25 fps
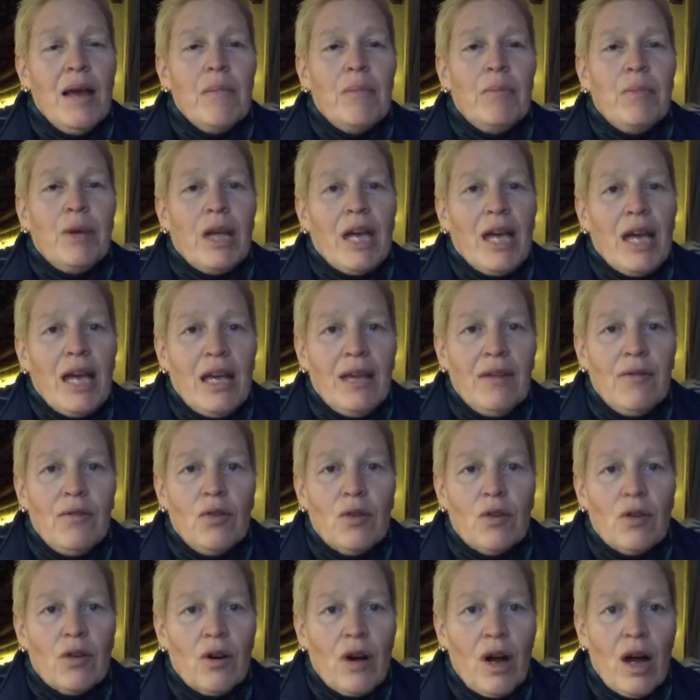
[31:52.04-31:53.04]

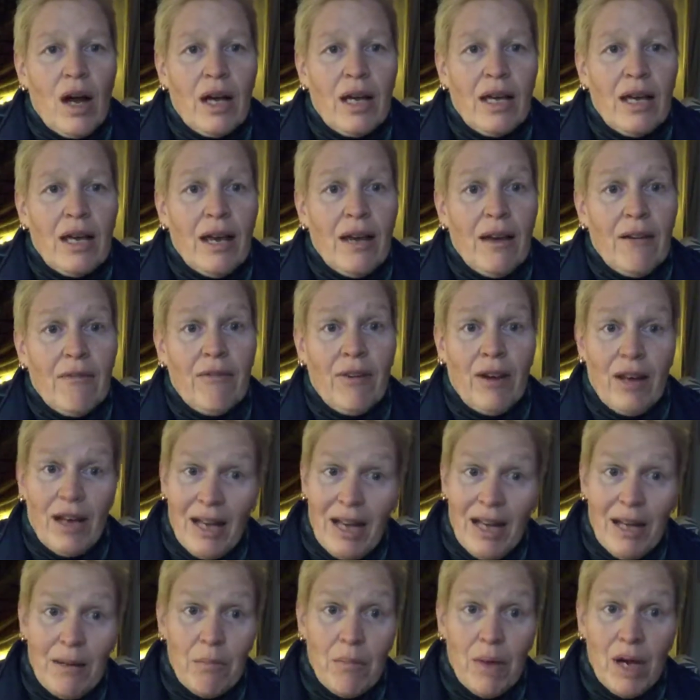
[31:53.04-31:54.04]
behavior I have
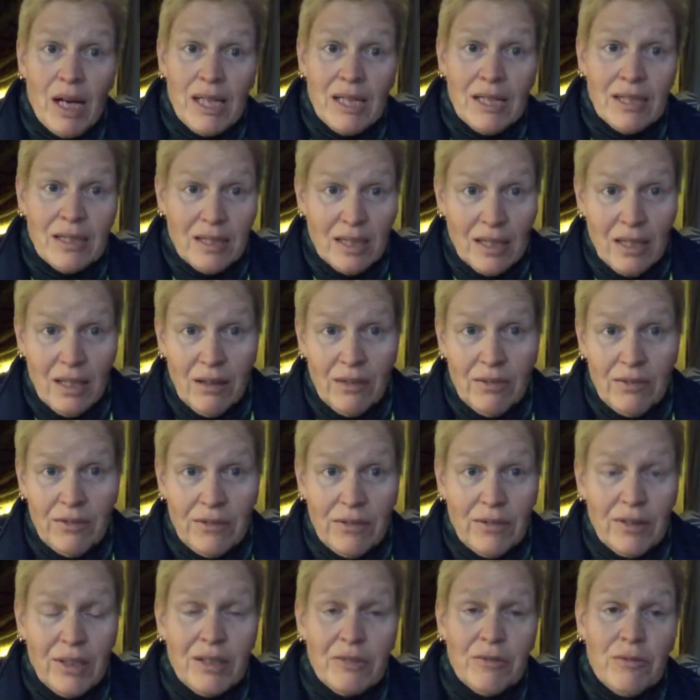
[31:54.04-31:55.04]
had
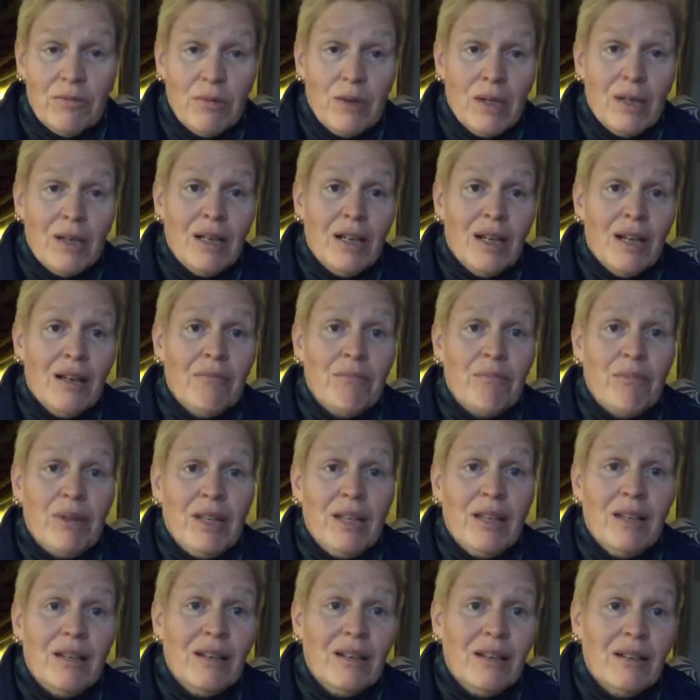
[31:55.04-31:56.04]
myself is when I've
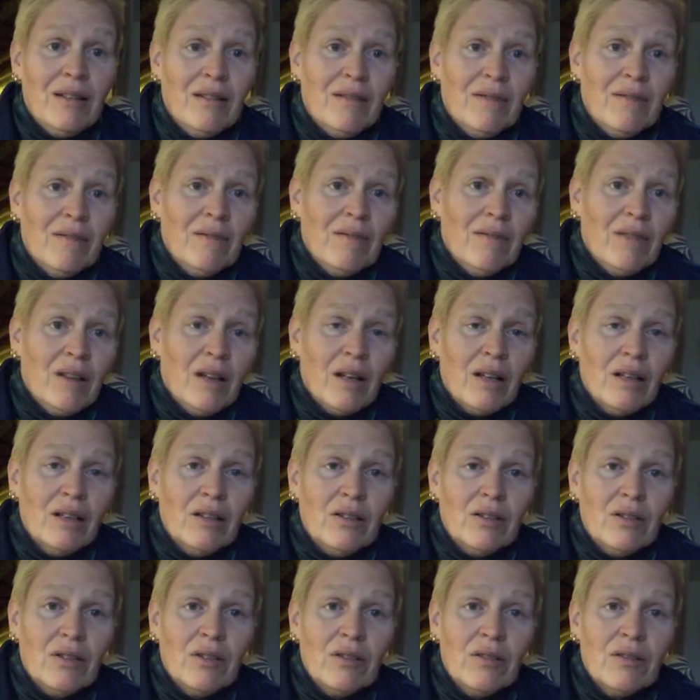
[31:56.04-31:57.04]
been
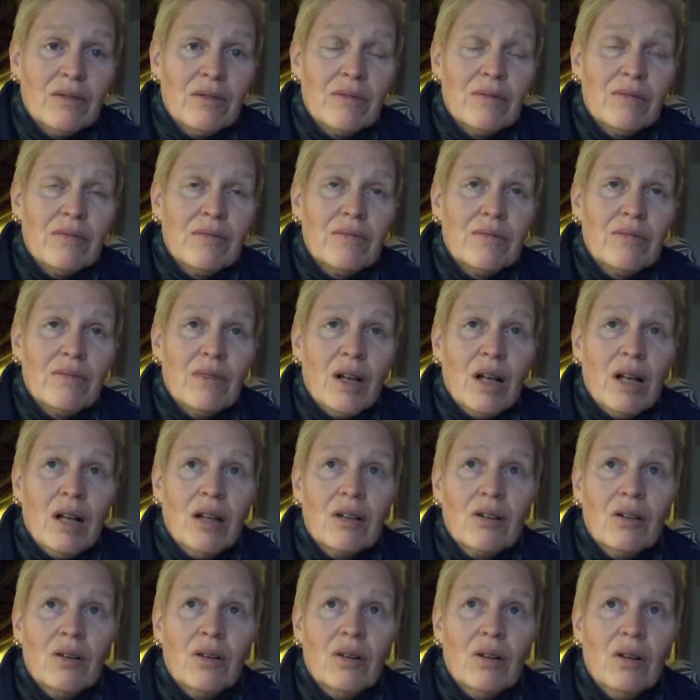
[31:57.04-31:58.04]
under
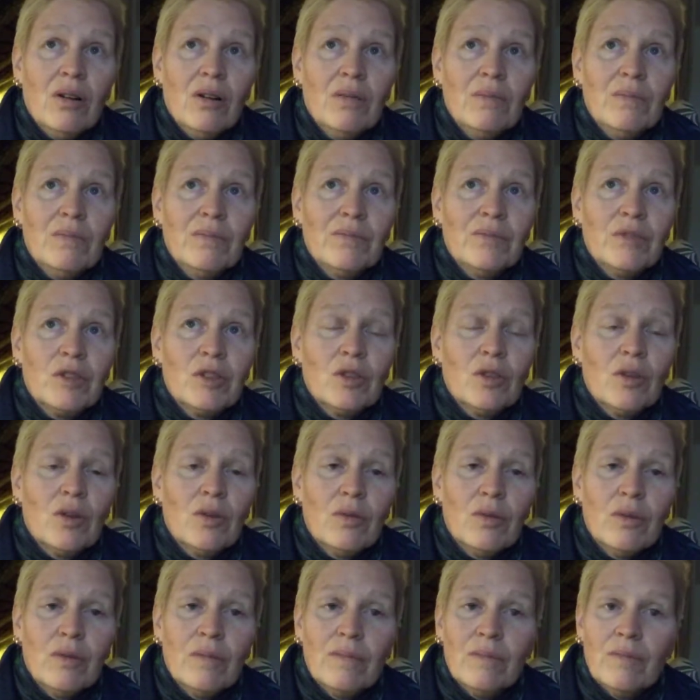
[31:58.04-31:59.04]
alcohol.
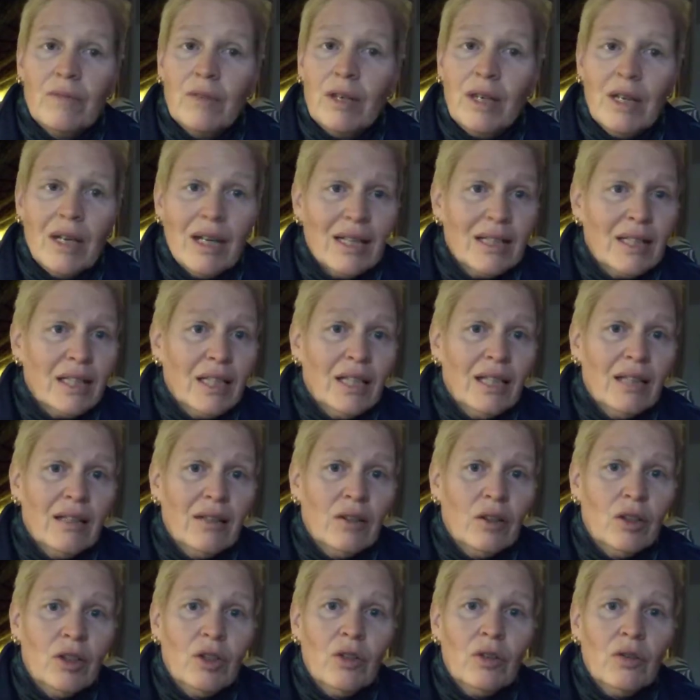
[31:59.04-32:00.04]
So nothing
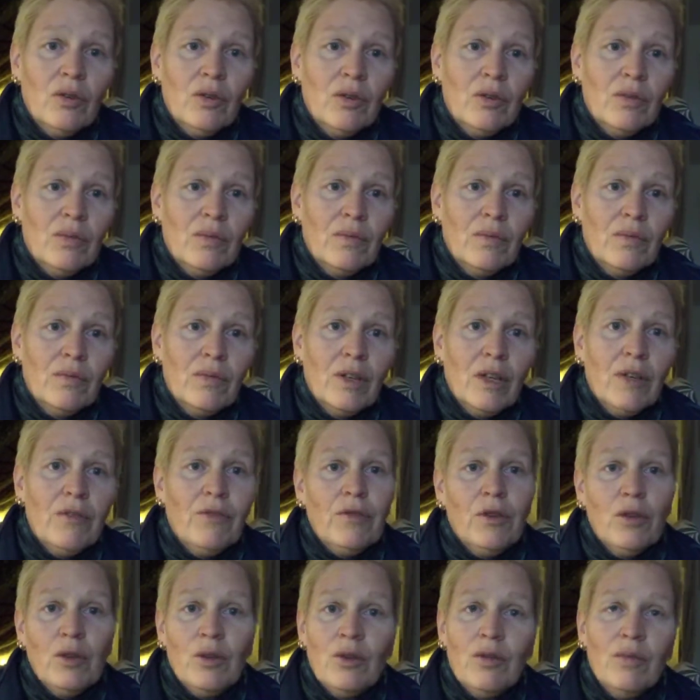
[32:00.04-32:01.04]
good
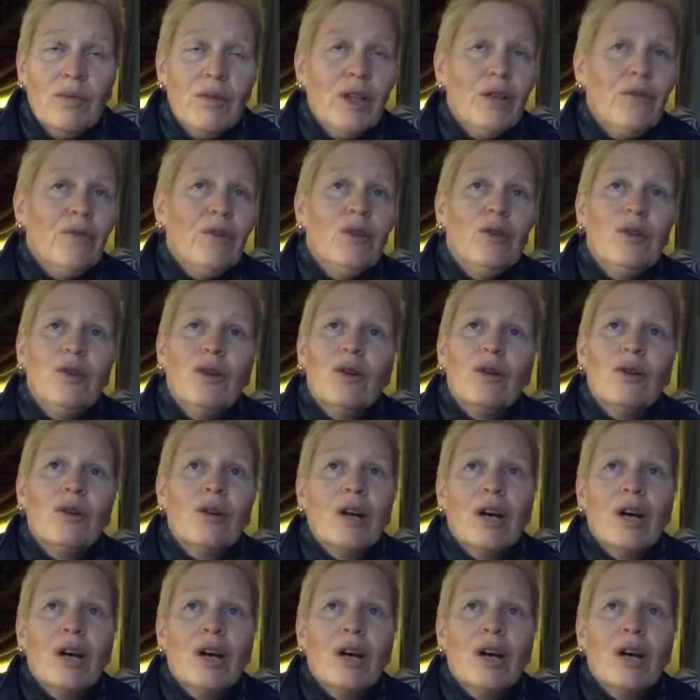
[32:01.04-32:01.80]
if you don't